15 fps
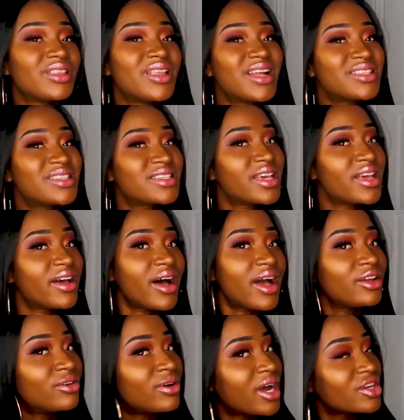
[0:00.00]
that's it.
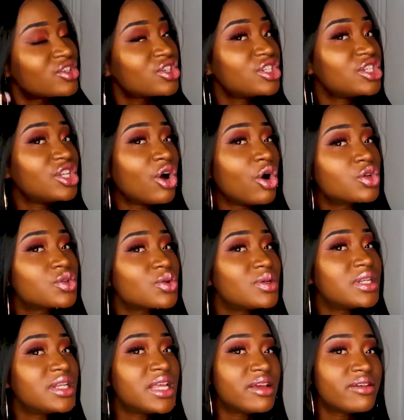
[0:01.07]
I don't actually know, so
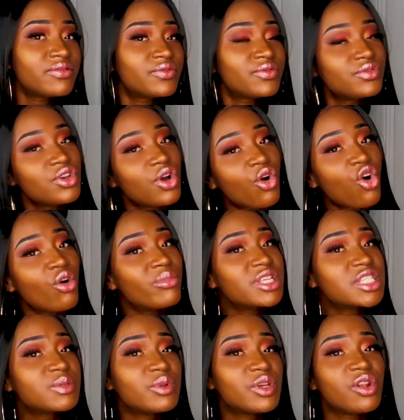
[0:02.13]
leave your
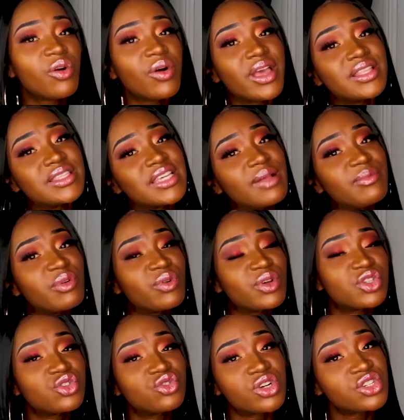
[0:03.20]
comments below and tell me
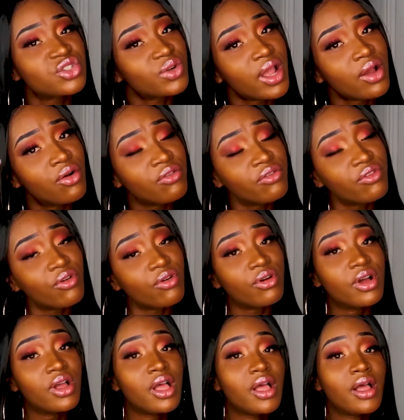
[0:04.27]
which dress should I go
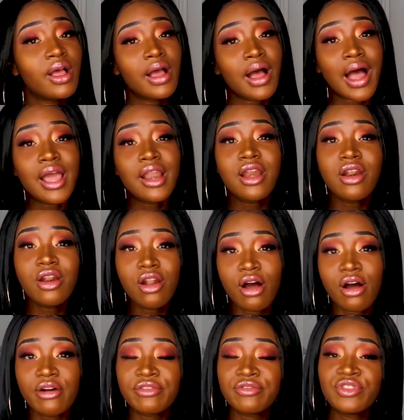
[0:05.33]
for. I
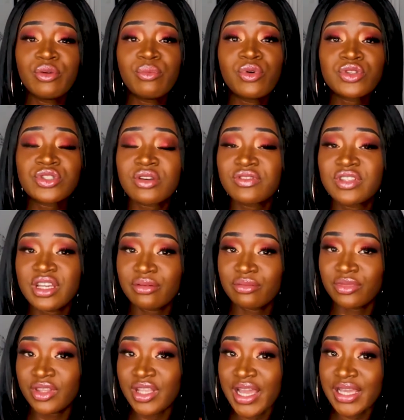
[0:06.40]
love the both of
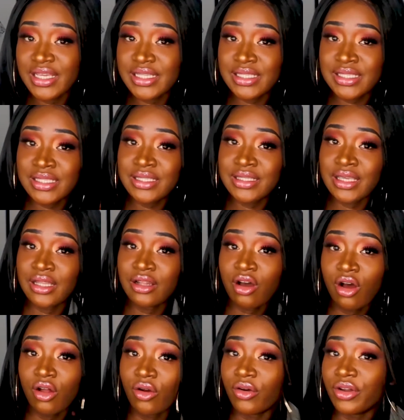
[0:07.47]
them, that is in
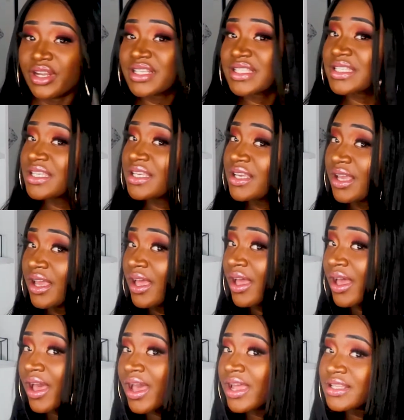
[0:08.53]
all honesty.
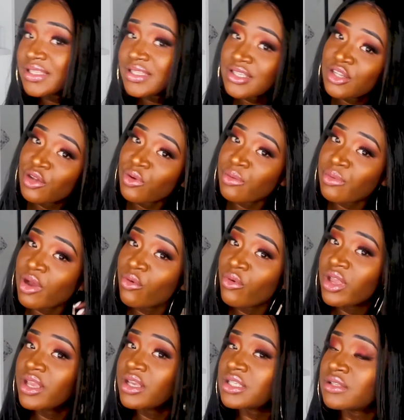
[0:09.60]
And see the way my
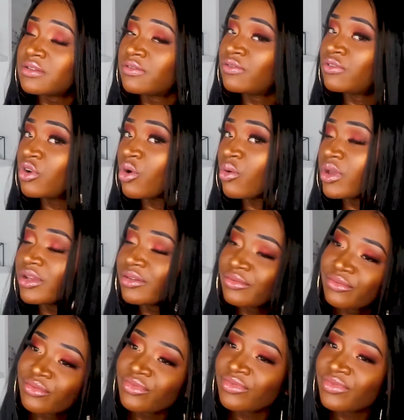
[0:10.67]
wig is flowy.
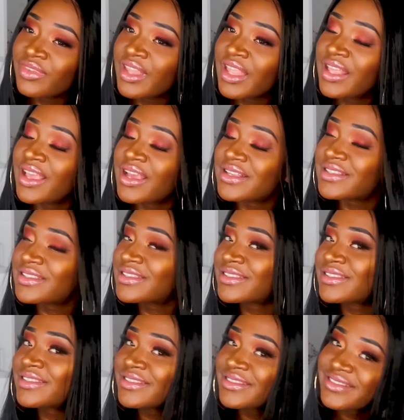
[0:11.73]

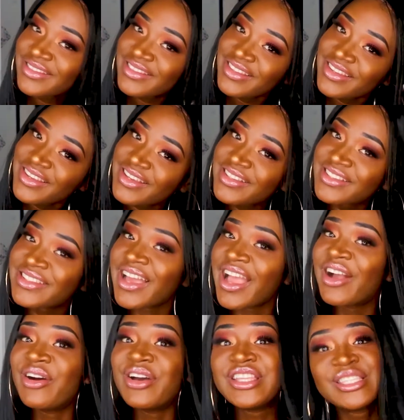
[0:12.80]
Yes,
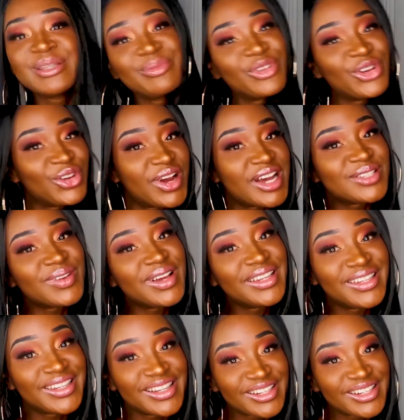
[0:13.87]
I got a tip for you as well in